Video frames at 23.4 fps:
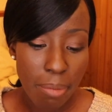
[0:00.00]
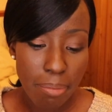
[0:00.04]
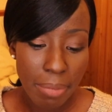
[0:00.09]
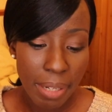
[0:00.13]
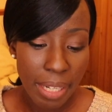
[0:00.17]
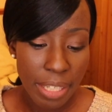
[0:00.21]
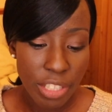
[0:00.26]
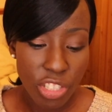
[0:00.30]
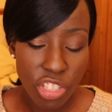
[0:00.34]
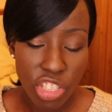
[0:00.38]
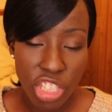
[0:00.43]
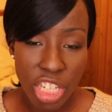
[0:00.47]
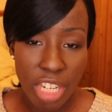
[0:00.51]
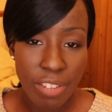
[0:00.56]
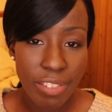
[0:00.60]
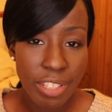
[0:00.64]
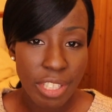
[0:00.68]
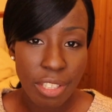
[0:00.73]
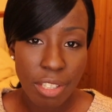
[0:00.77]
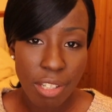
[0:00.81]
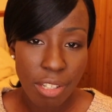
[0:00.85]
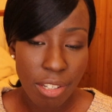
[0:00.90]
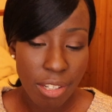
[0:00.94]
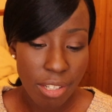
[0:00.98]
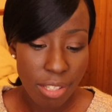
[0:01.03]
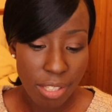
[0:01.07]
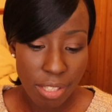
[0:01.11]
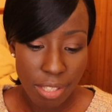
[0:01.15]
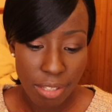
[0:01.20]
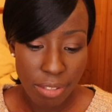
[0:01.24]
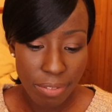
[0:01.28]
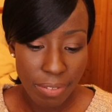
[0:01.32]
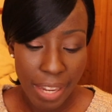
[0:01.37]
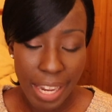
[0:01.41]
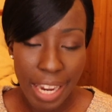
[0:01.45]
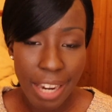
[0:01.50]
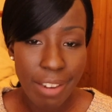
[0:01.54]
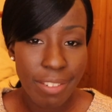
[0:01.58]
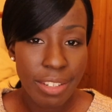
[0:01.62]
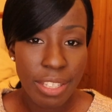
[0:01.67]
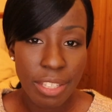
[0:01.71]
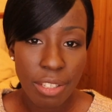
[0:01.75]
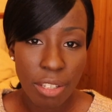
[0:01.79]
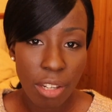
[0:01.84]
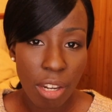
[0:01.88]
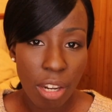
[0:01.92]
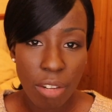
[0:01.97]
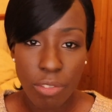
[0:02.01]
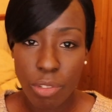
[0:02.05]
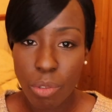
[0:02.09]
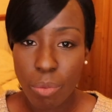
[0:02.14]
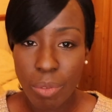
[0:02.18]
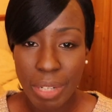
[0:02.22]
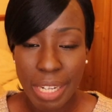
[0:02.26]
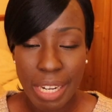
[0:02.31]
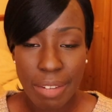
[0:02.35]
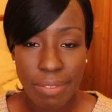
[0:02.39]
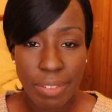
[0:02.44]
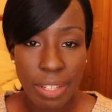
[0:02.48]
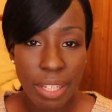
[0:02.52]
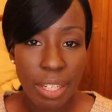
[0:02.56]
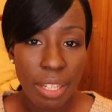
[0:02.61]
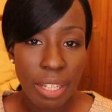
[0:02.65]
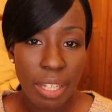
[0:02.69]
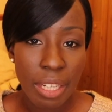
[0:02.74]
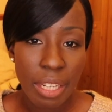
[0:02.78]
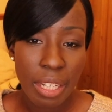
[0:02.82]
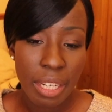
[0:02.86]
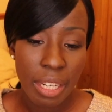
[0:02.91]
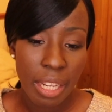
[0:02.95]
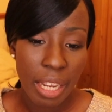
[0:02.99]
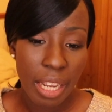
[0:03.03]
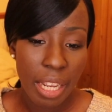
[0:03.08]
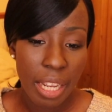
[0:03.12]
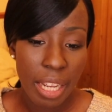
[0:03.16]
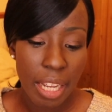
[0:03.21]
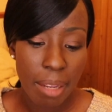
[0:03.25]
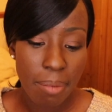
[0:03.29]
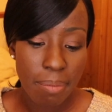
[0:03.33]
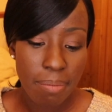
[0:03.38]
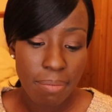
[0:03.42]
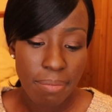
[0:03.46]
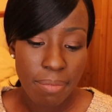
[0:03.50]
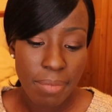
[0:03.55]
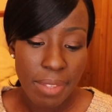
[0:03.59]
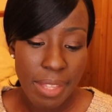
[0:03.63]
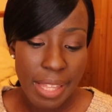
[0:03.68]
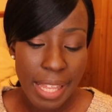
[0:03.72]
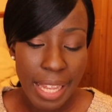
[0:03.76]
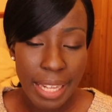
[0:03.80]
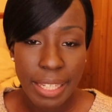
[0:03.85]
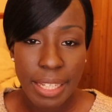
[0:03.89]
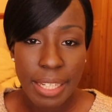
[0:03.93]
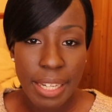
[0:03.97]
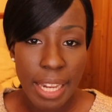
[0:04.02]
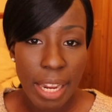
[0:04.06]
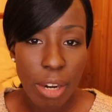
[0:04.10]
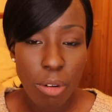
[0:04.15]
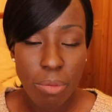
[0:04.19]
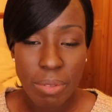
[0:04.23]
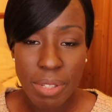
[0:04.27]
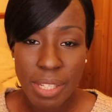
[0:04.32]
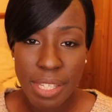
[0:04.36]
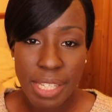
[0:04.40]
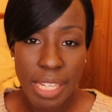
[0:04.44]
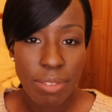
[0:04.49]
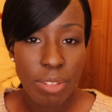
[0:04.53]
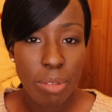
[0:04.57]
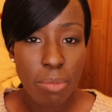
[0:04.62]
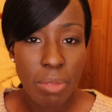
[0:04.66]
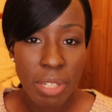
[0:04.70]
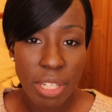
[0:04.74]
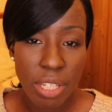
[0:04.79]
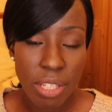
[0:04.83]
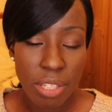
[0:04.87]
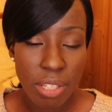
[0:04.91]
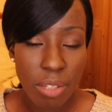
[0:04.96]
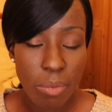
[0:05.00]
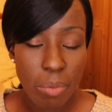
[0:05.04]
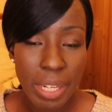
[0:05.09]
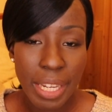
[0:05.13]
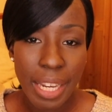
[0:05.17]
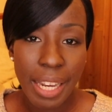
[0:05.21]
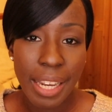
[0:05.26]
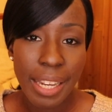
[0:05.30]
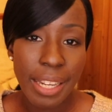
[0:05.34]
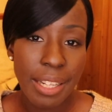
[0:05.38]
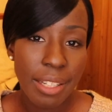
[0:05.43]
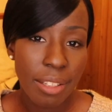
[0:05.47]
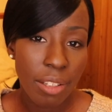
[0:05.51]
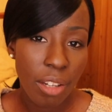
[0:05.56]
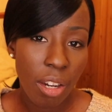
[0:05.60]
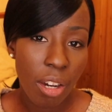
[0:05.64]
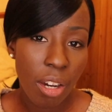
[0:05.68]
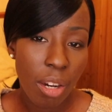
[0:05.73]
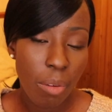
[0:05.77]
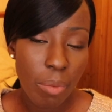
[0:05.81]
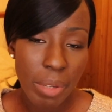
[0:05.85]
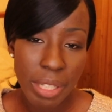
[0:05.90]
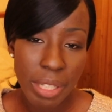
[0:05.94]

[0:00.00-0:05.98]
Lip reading: by sharing the costs of hiring the car or whatever, that can help to save you money too. We hired a car.